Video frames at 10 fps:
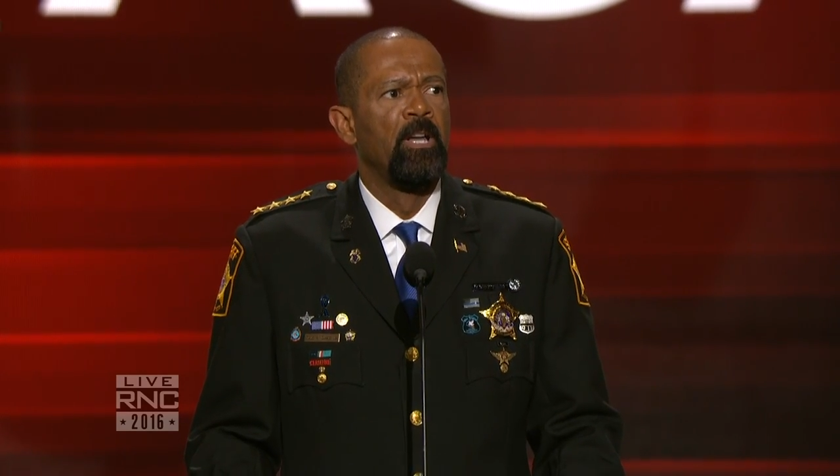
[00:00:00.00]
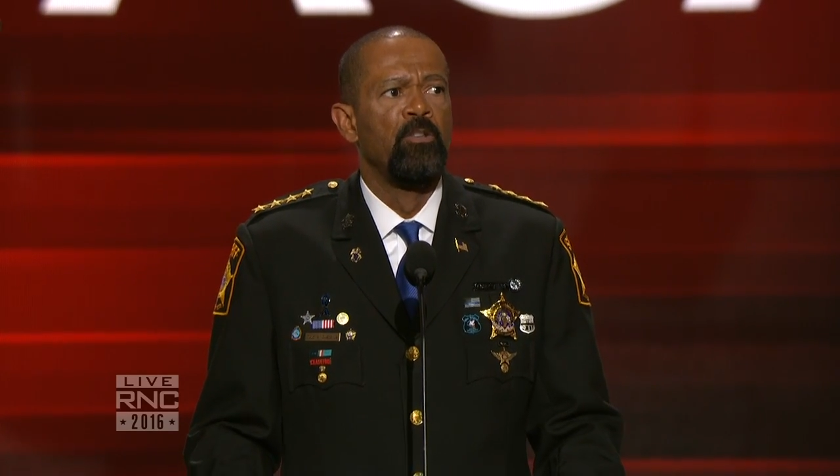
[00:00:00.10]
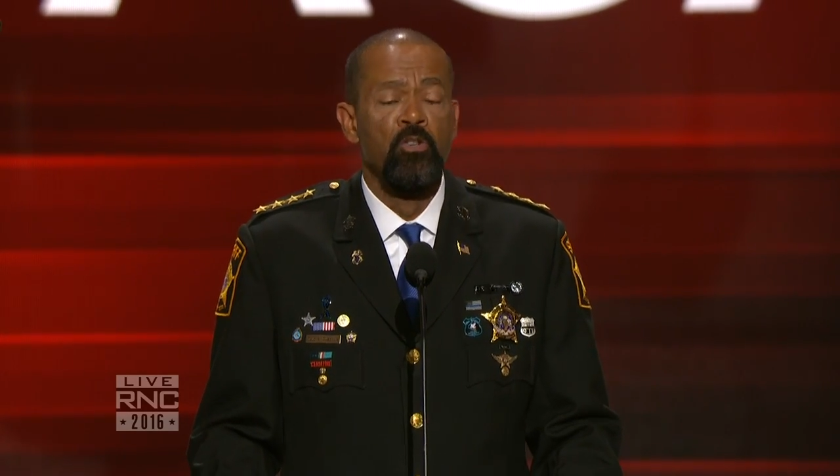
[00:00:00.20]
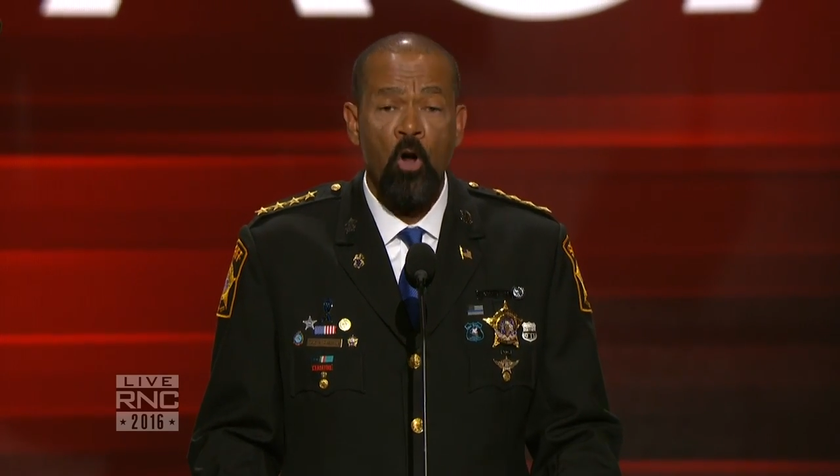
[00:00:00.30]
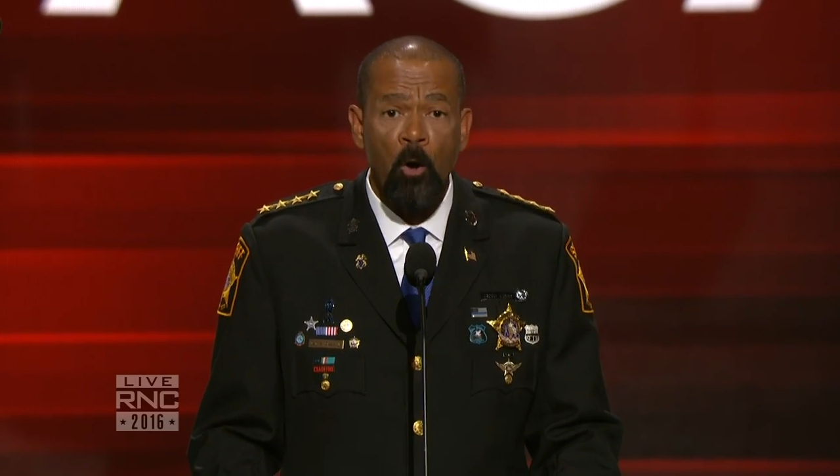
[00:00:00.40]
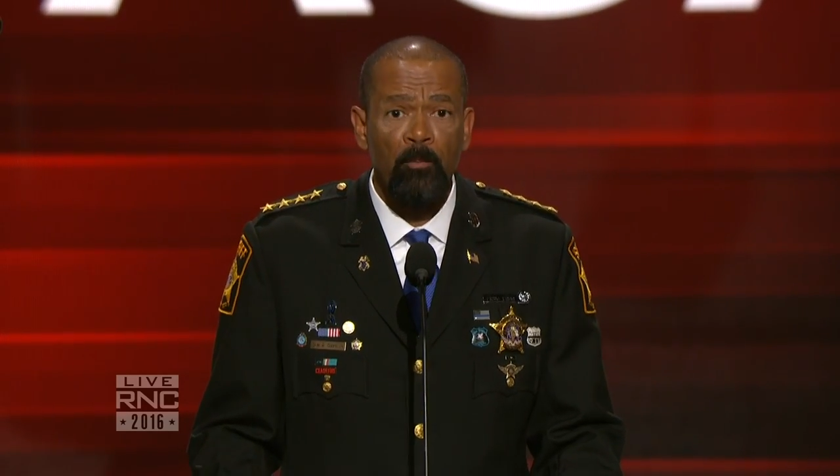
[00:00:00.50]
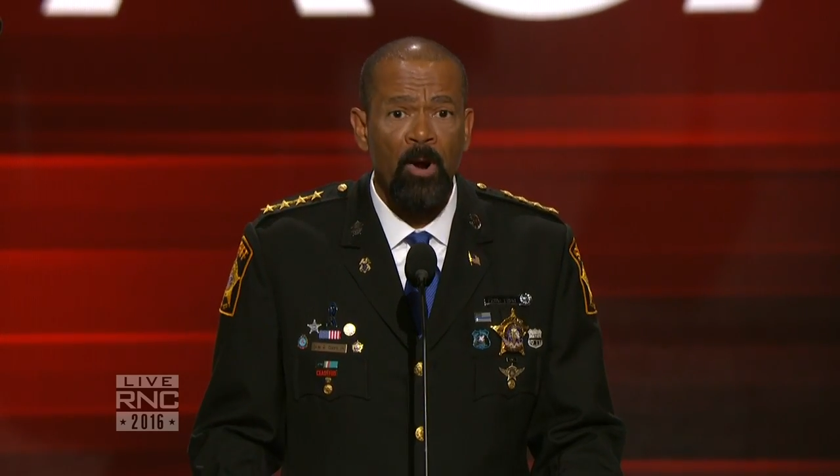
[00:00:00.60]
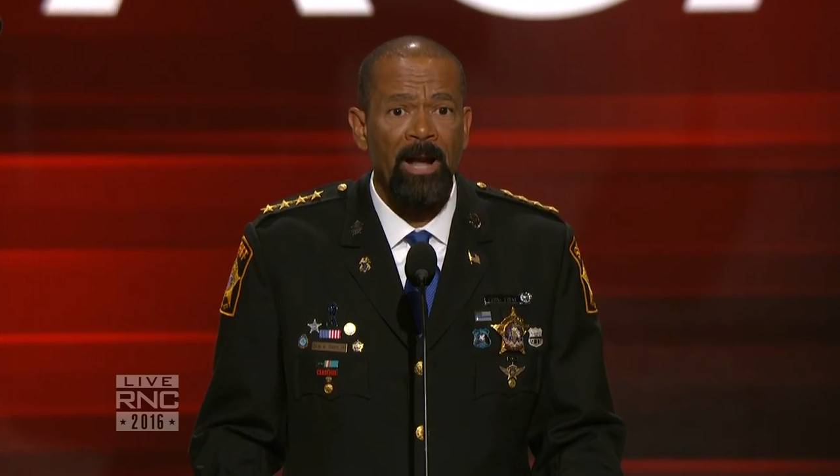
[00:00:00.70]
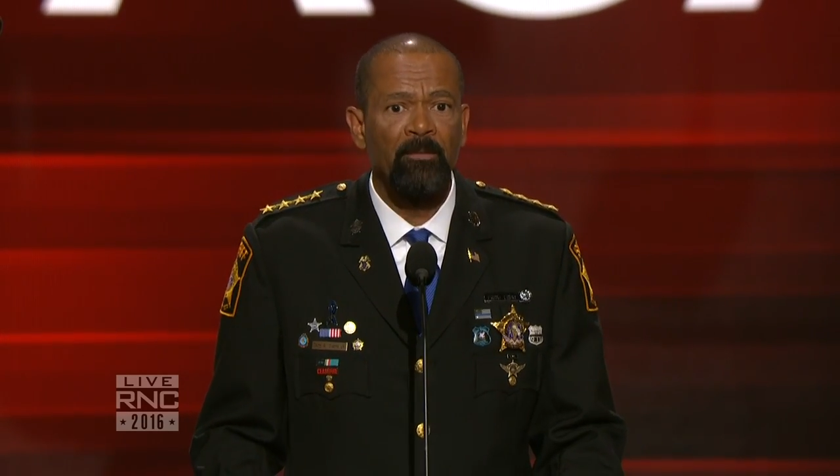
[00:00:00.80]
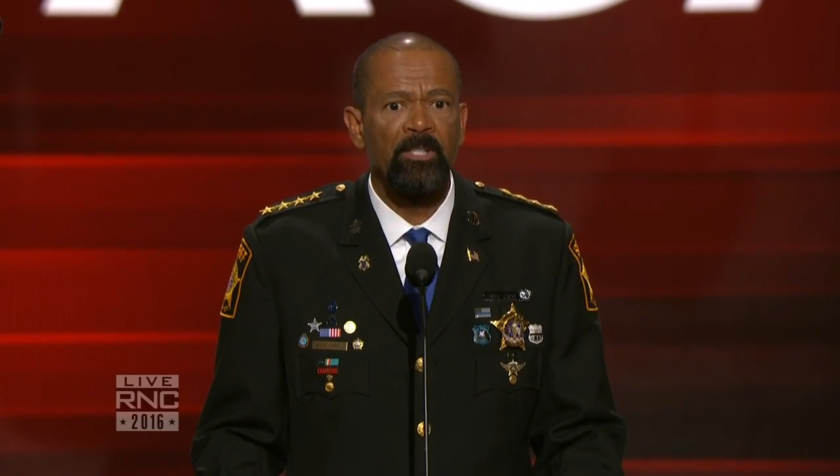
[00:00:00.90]
no
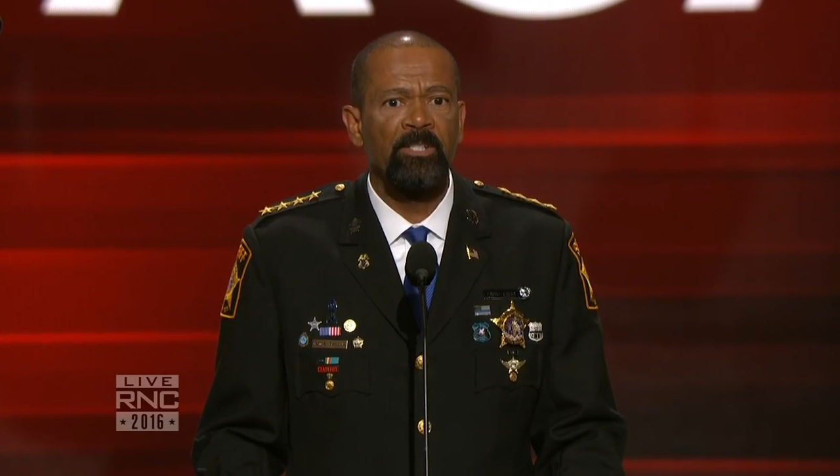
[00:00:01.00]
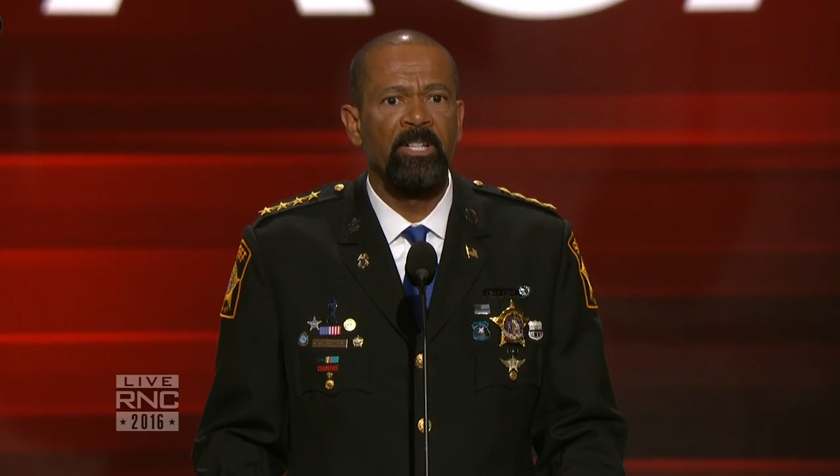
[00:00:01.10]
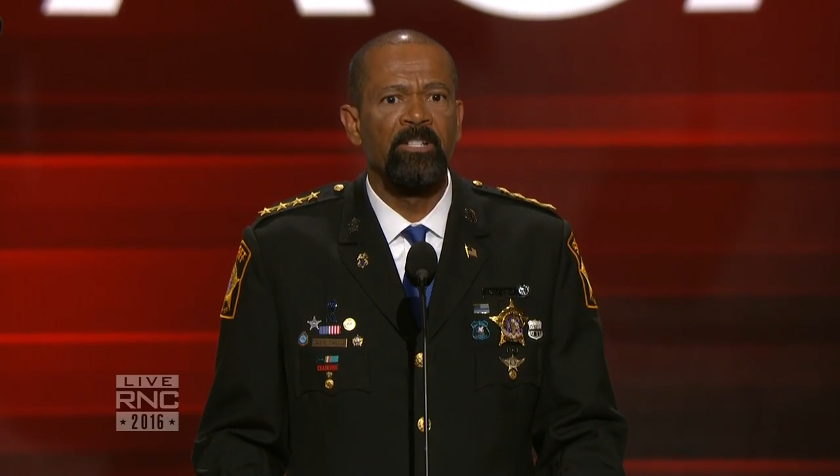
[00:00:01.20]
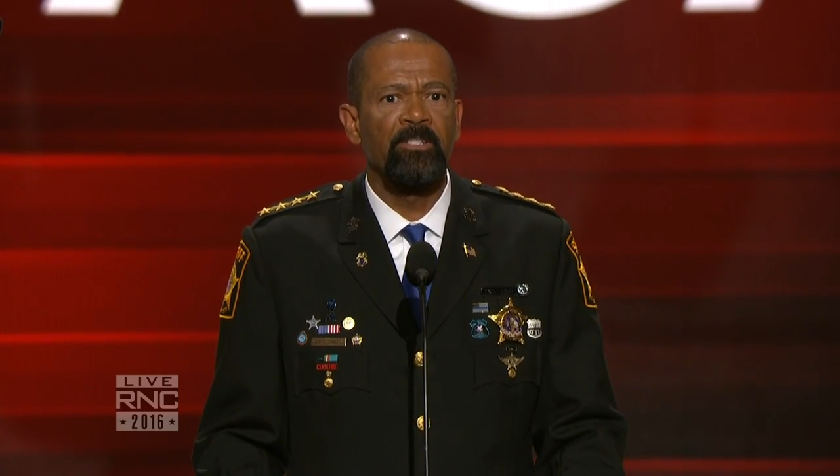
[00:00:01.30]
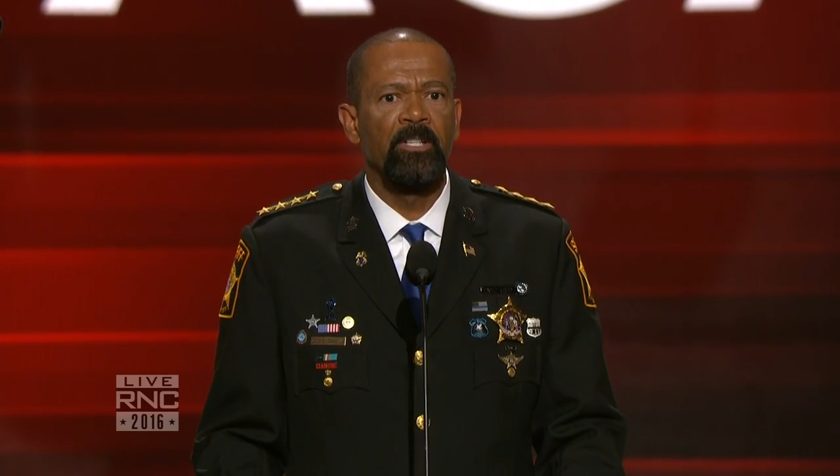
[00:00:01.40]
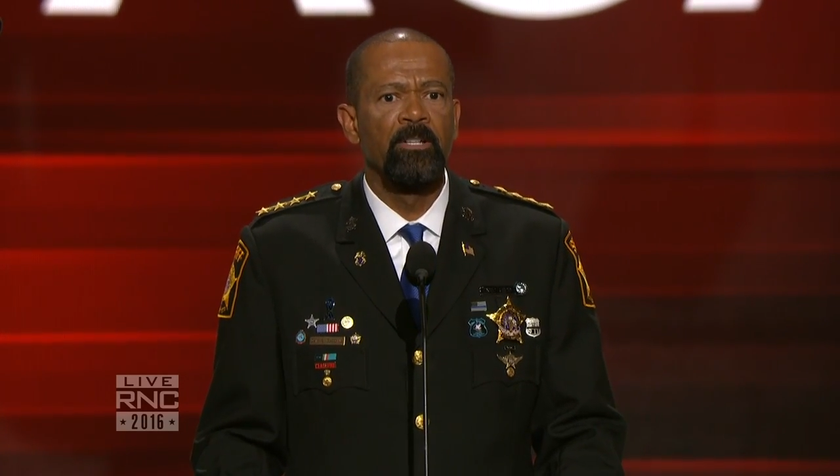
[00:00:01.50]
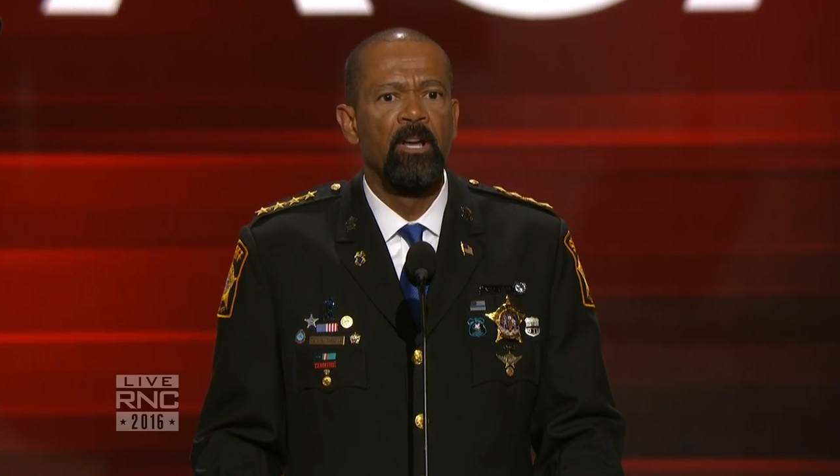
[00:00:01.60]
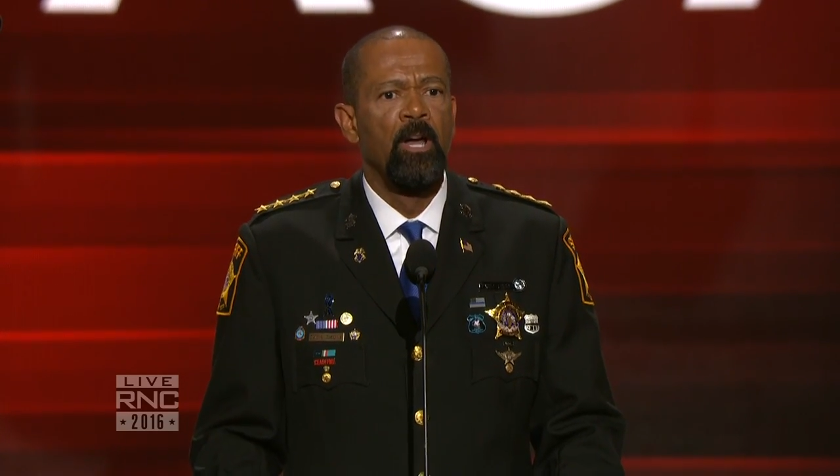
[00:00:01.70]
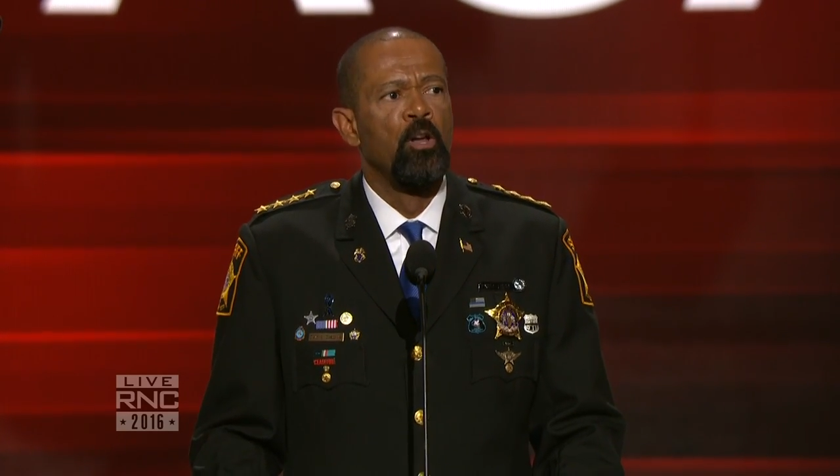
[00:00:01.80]
private citizen,